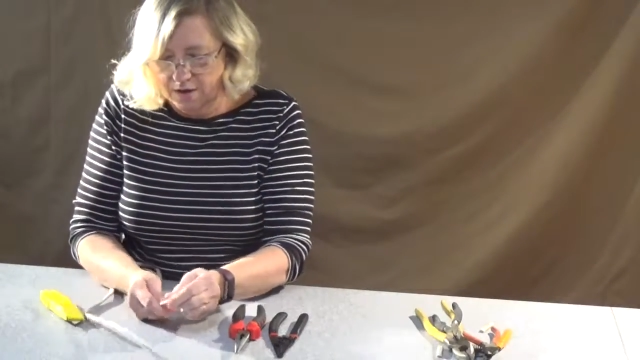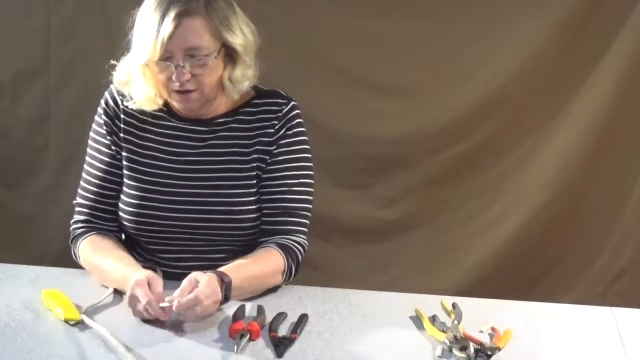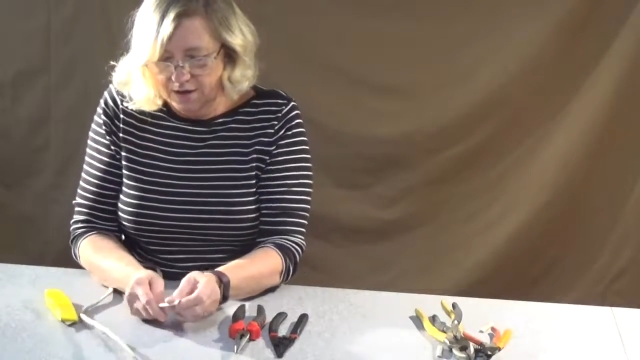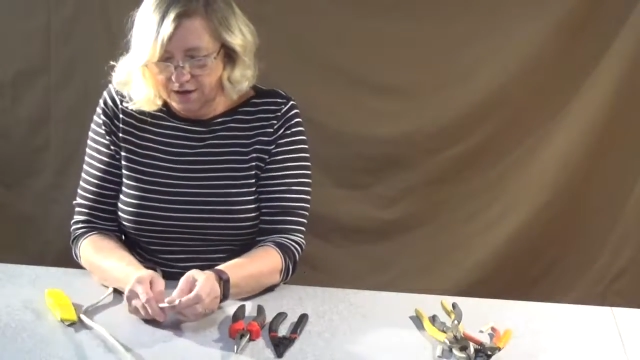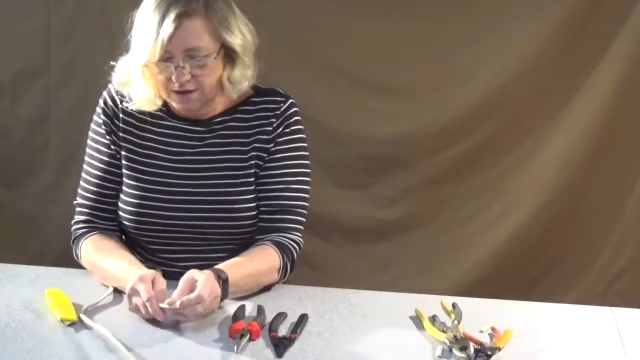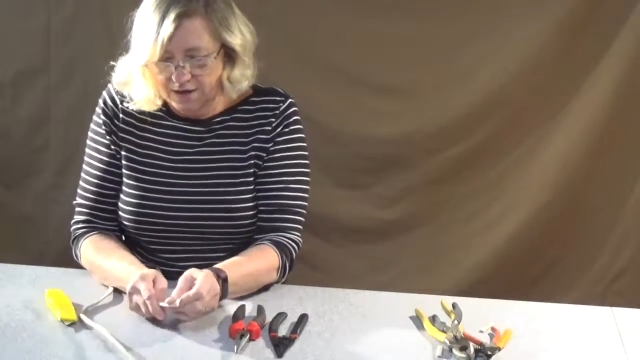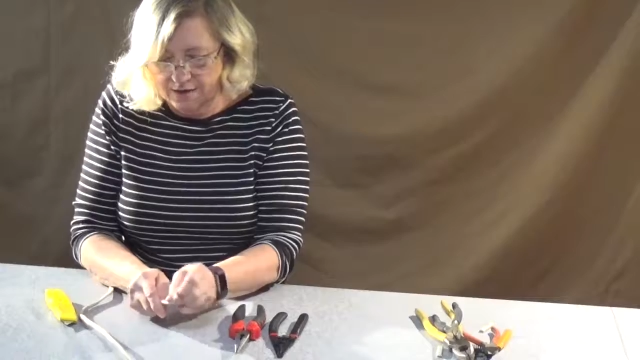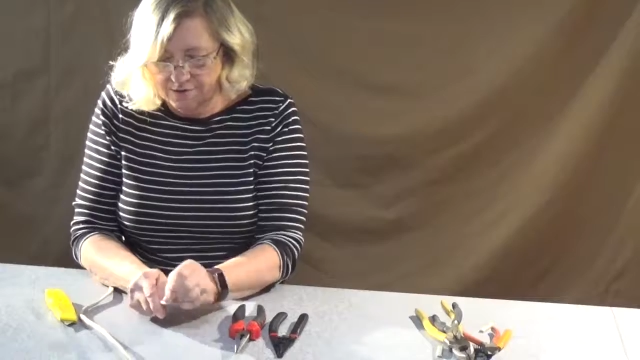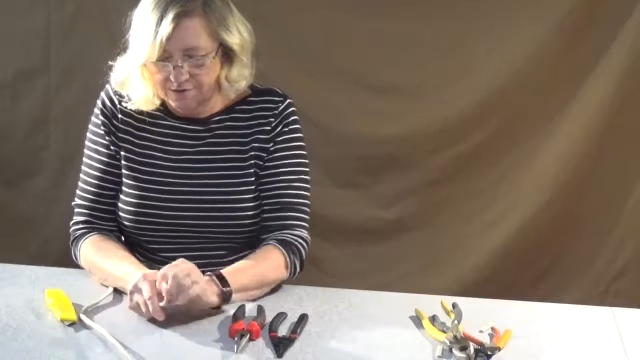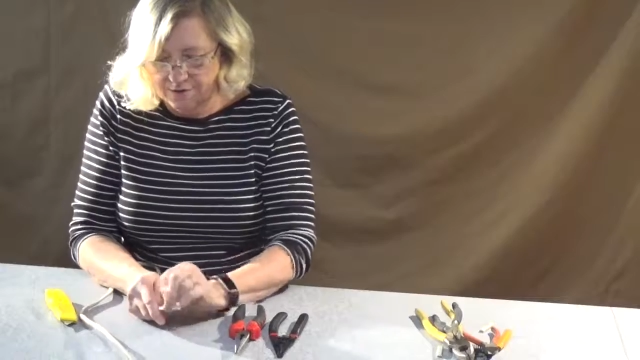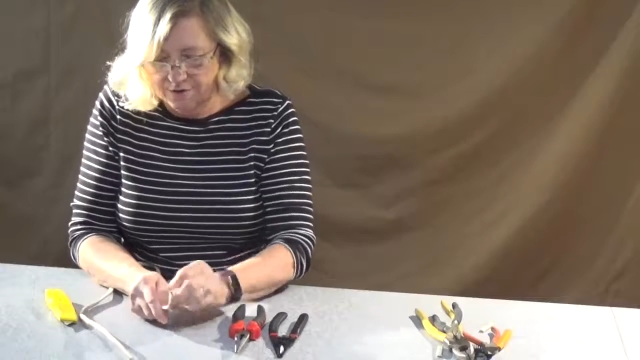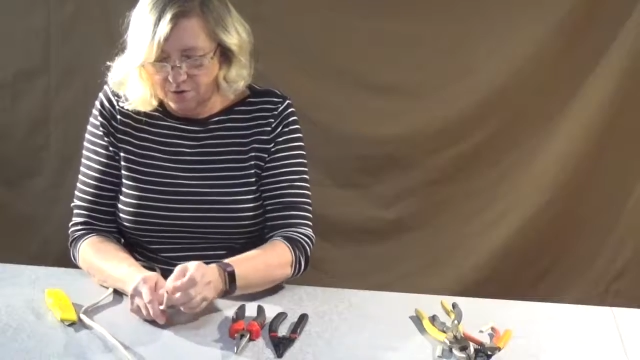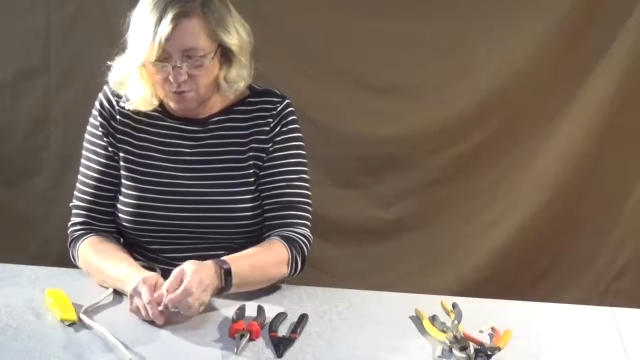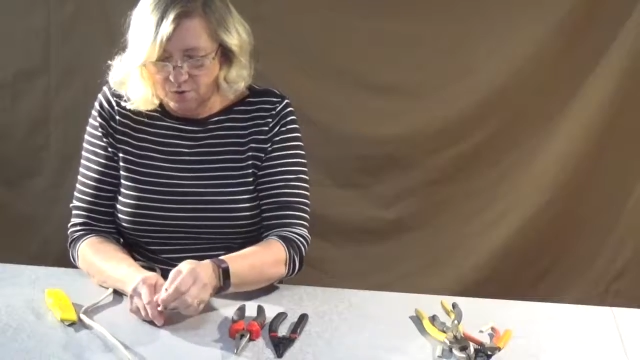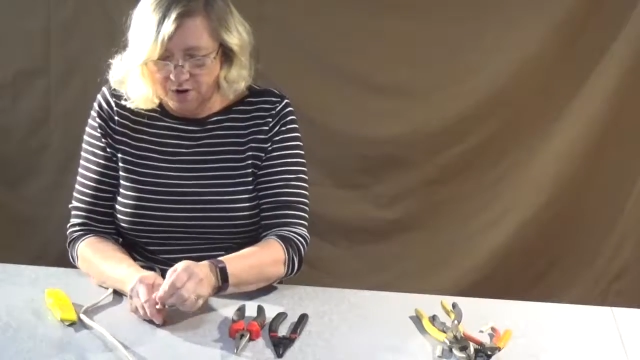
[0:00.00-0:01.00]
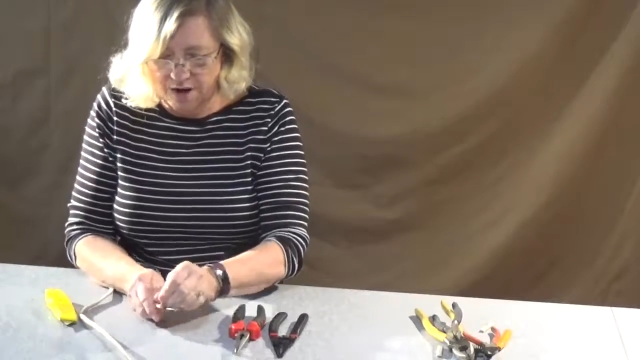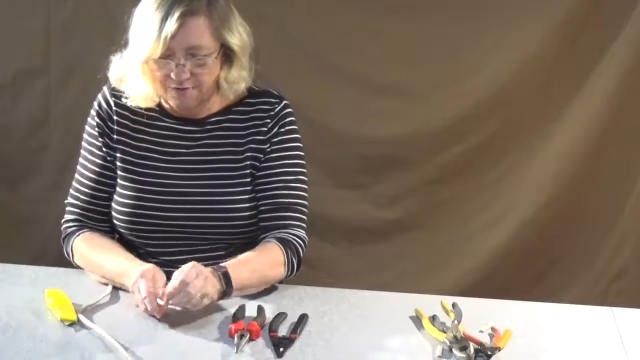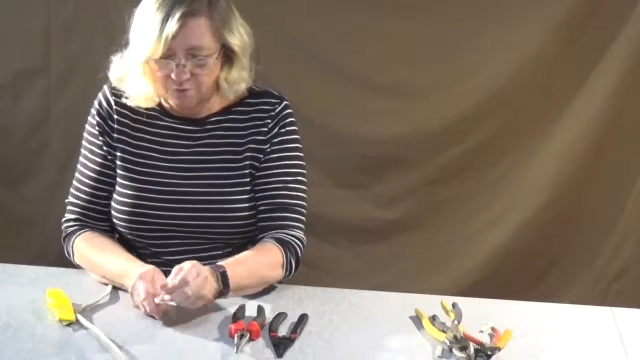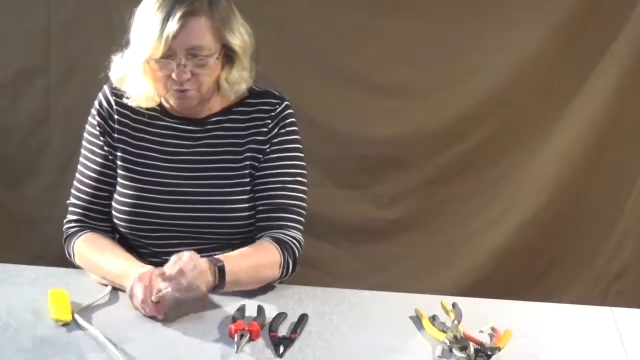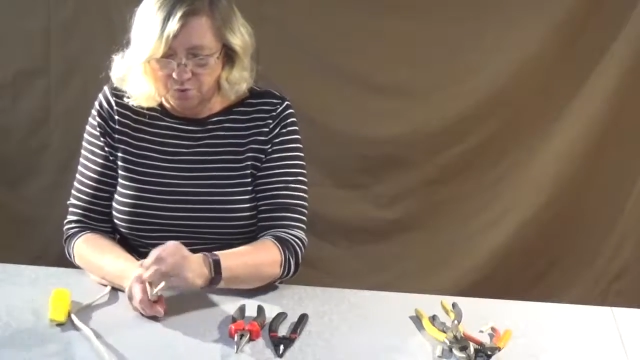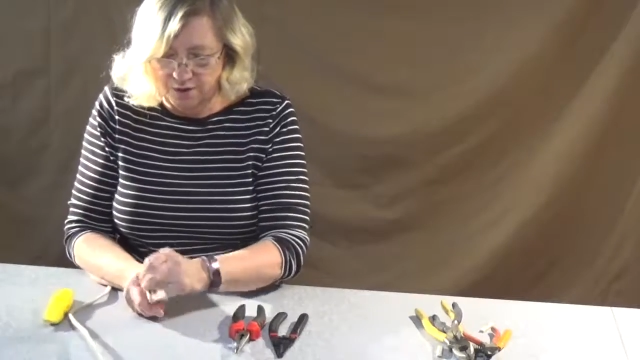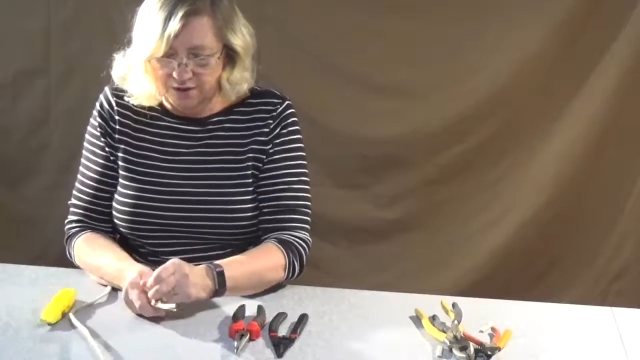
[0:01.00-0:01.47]
and you don't want to have
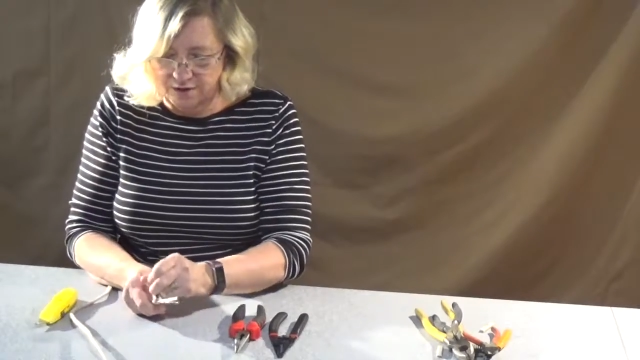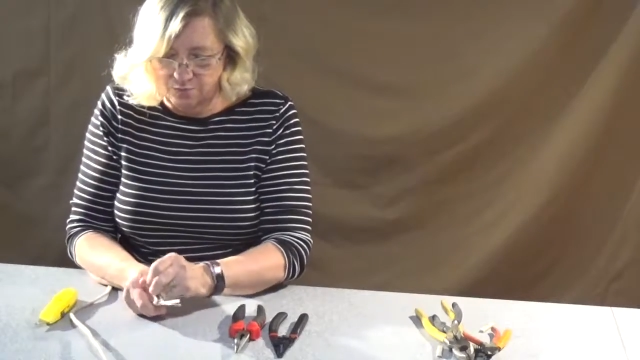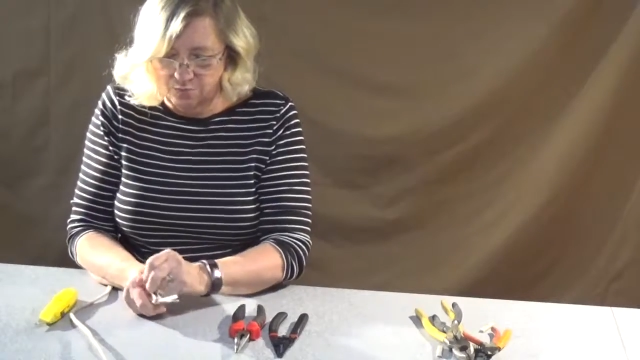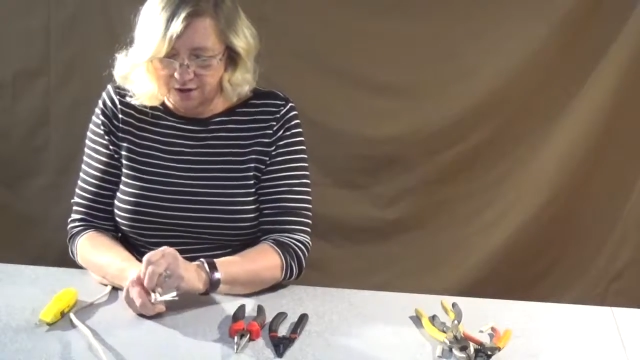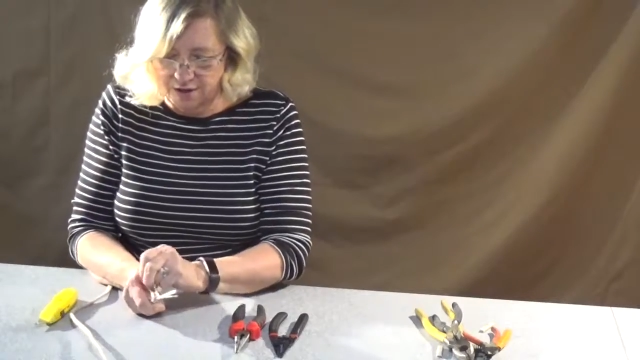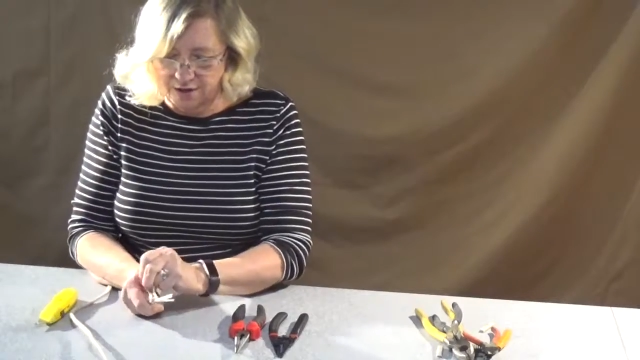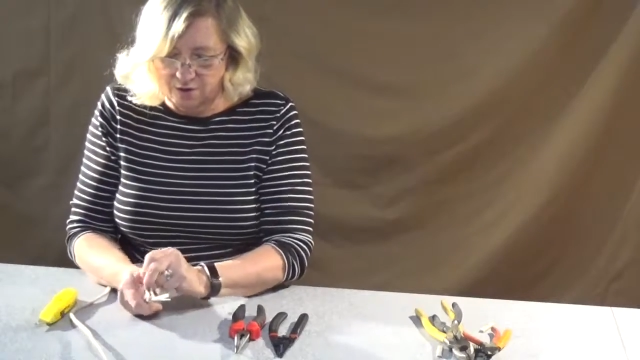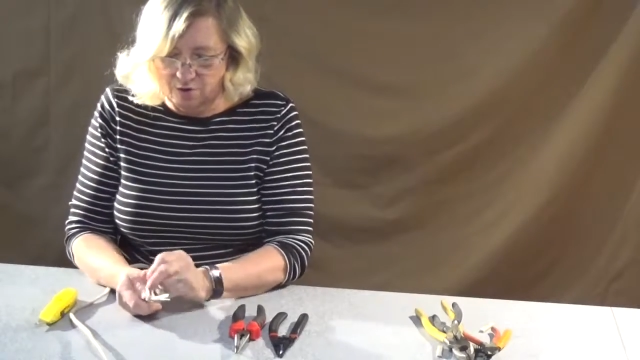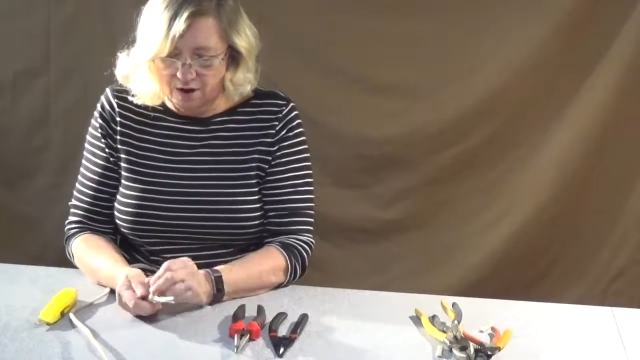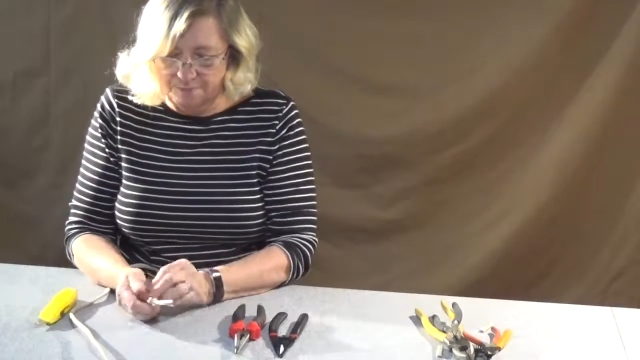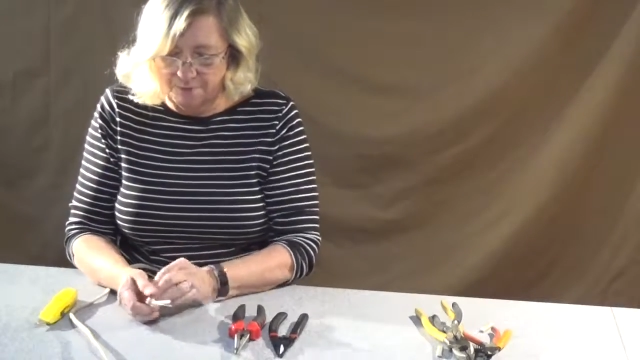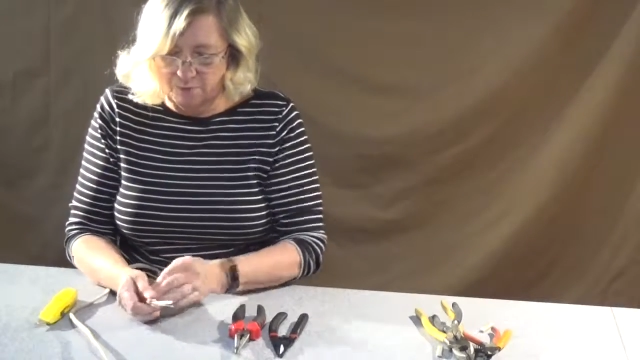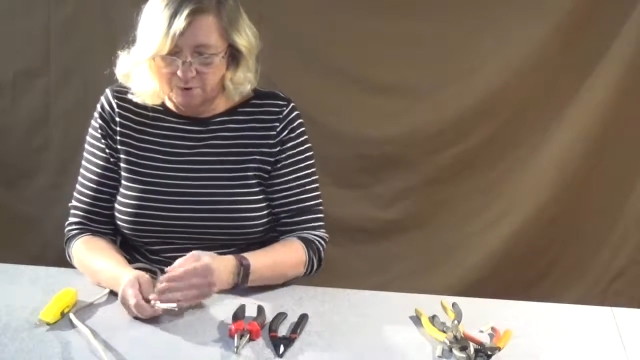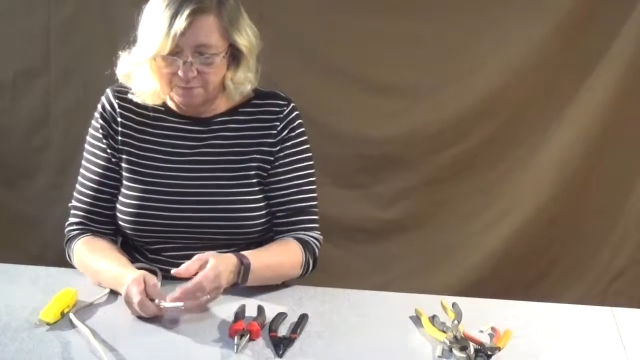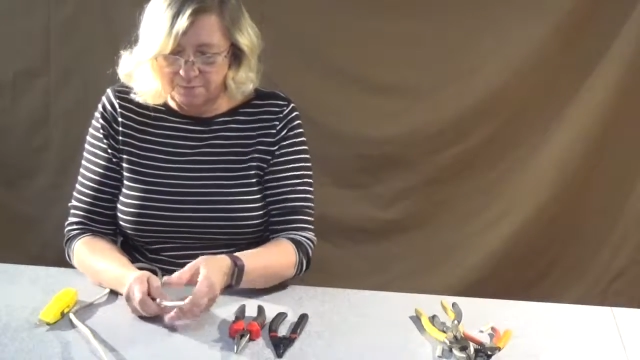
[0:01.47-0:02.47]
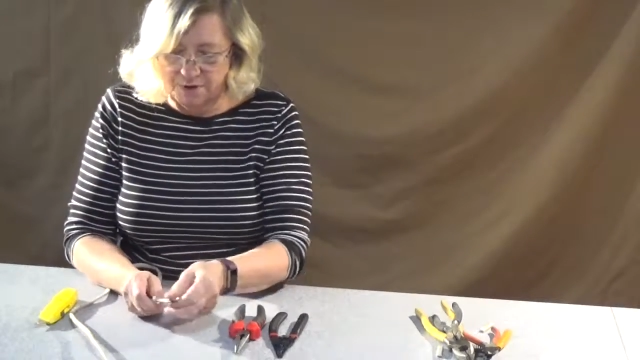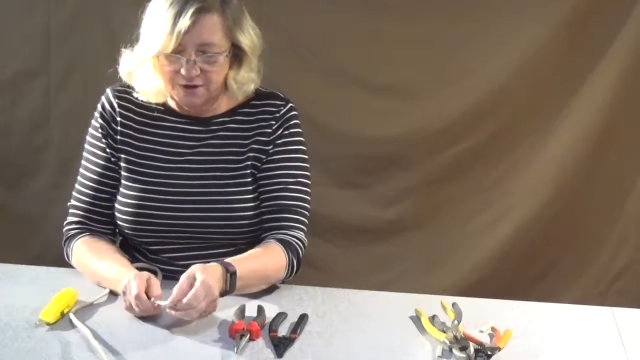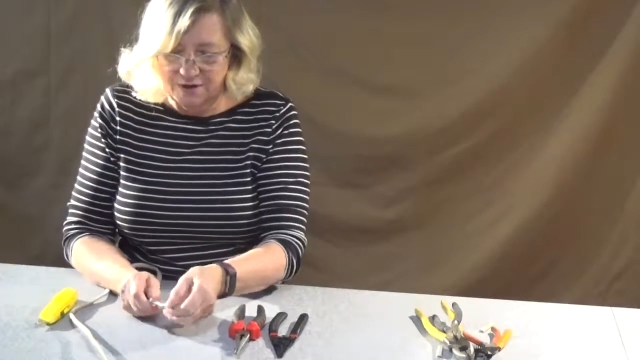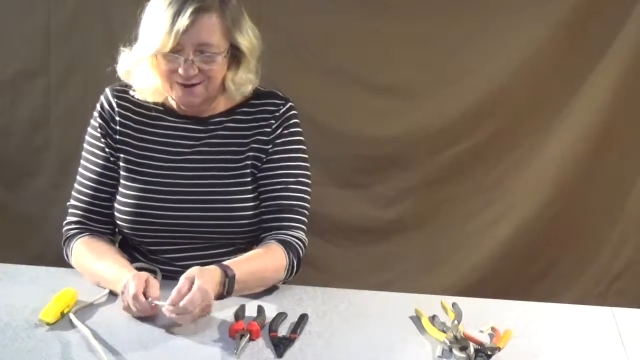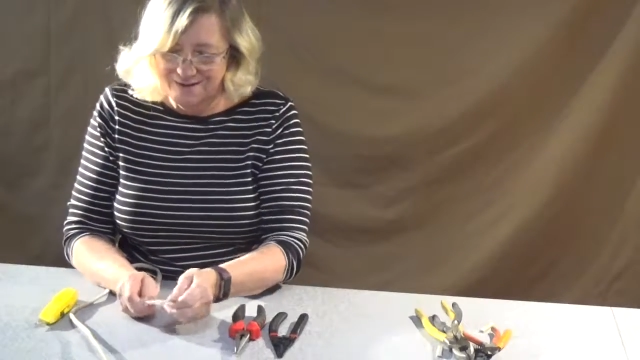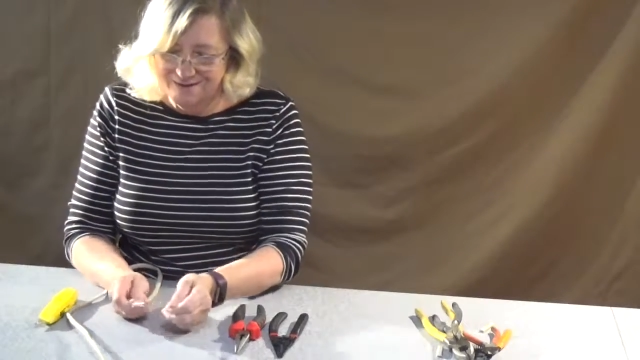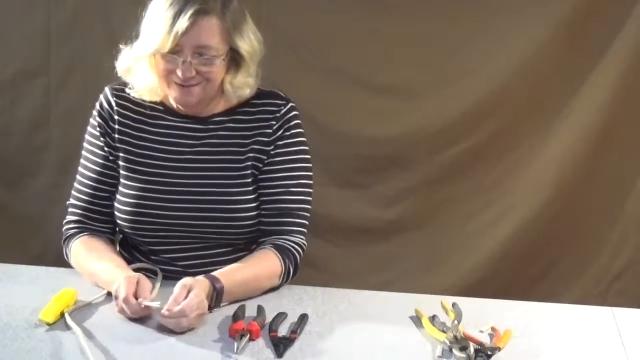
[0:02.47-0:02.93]
a really crappy one, but